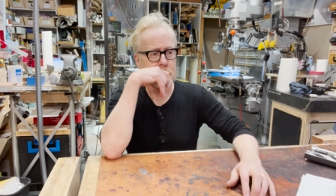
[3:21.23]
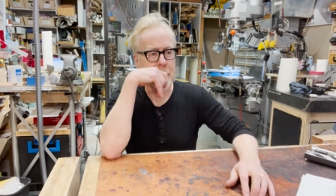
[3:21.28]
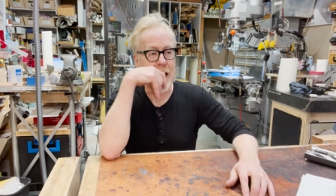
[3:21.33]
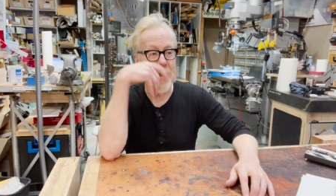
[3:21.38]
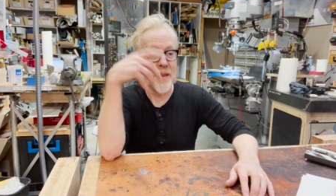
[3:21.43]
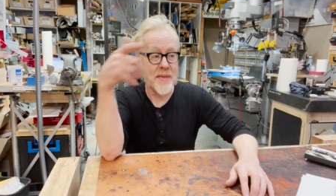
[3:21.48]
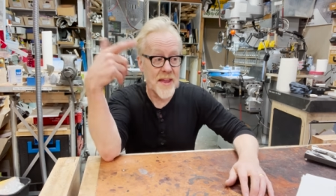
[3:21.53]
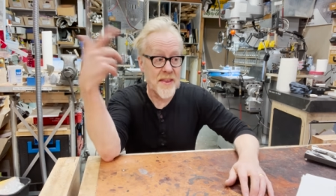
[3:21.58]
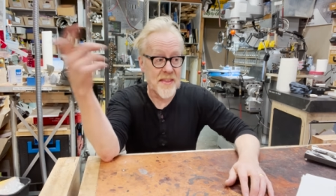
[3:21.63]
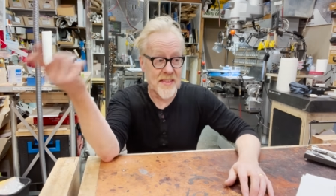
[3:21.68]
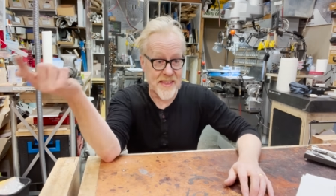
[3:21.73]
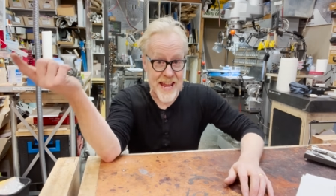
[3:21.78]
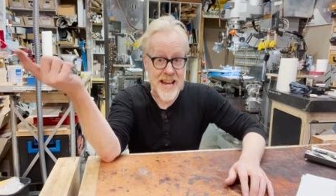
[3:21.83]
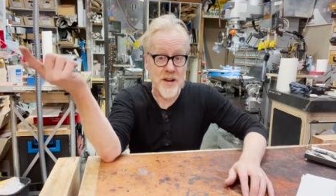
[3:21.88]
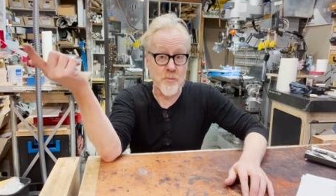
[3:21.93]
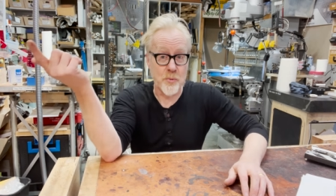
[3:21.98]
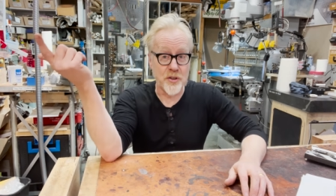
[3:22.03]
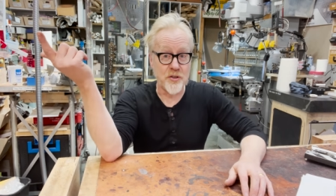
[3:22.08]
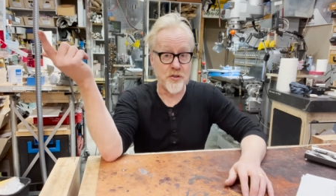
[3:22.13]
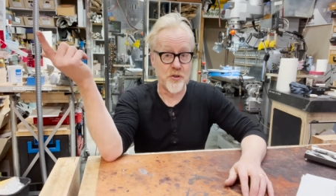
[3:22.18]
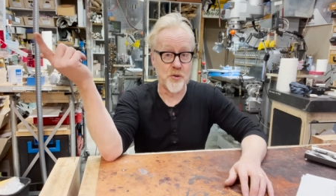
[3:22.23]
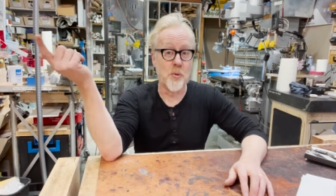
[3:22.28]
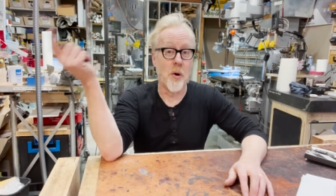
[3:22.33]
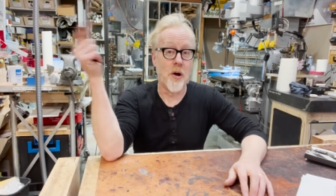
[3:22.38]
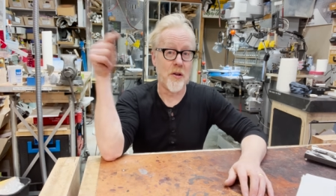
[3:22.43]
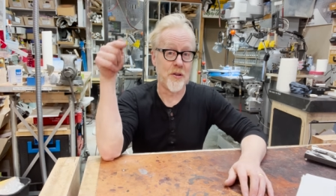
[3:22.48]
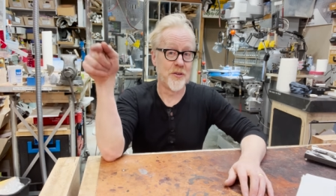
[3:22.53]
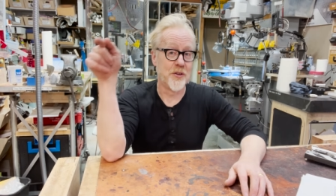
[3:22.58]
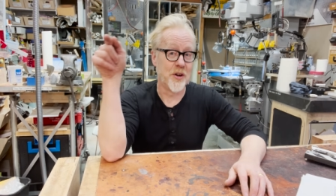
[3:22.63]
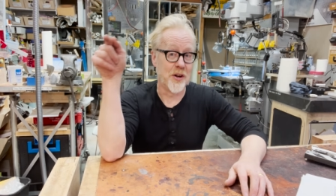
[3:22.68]
And then they would do
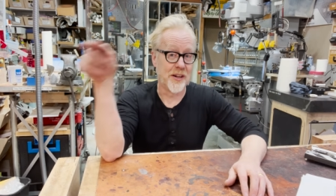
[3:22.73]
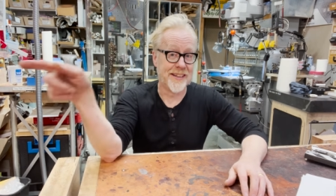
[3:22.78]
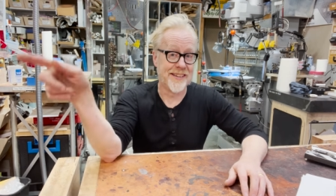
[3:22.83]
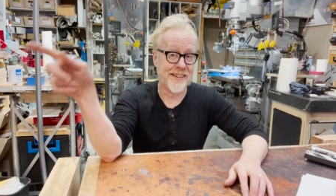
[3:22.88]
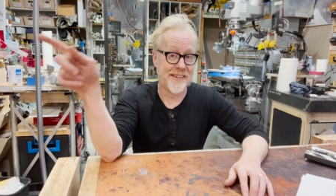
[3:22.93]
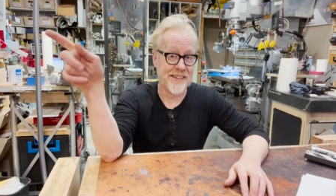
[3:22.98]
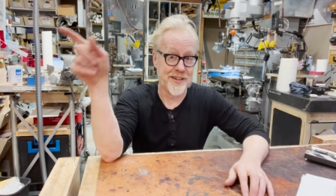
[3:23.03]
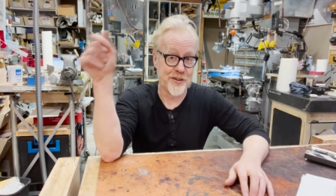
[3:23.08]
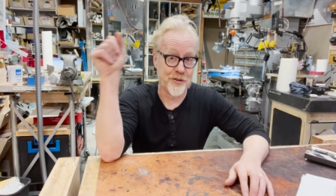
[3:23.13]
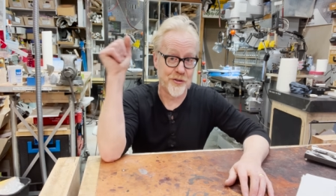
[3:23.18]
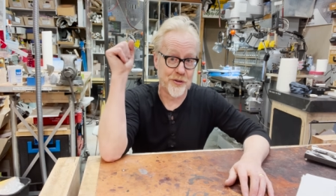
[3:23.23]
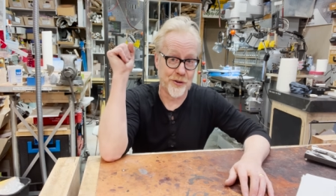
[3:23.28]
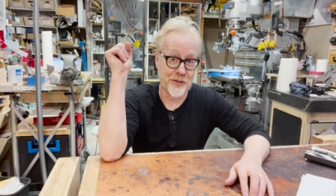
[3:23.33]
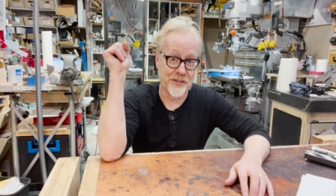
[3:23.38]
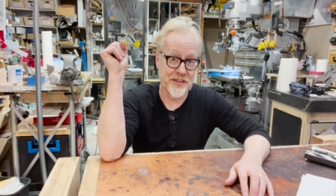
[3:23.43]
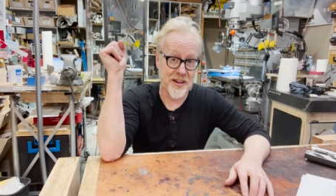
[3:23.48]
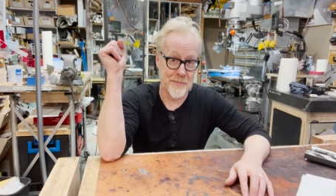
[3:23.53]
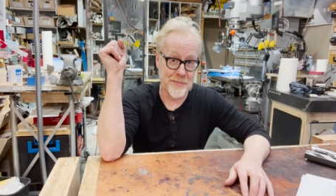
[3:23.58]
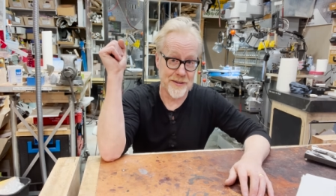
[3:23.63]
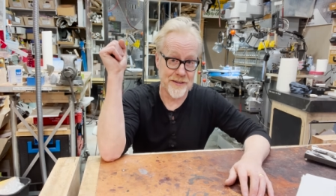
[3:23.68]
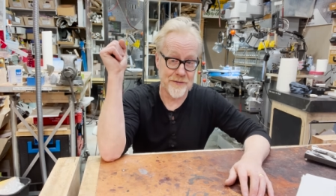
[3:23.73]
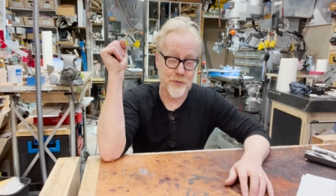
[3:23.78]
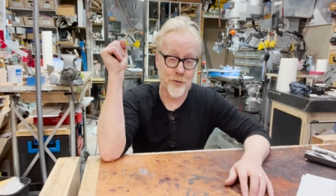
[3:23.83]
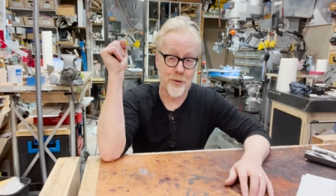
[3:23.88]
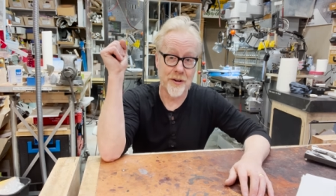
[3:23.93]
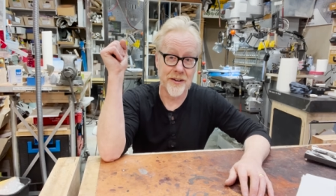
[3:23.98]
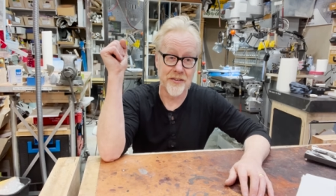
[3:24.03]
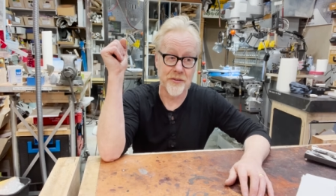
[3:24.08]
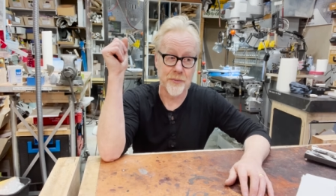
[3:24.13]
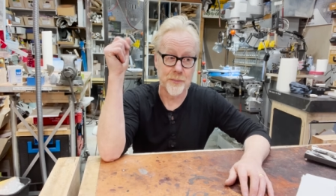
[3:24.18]
all the talking to the insurance company
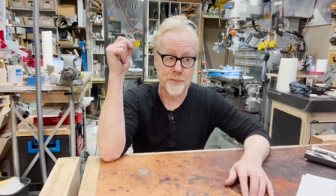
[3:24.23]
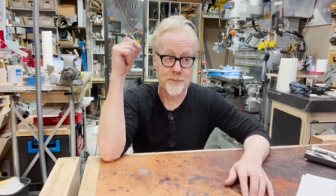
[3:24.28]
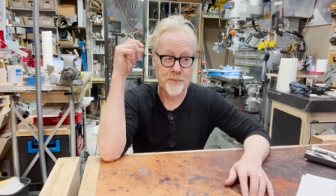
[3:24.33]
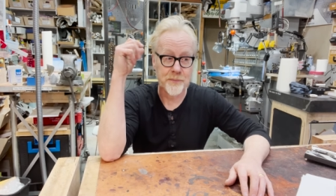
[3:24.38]
for us.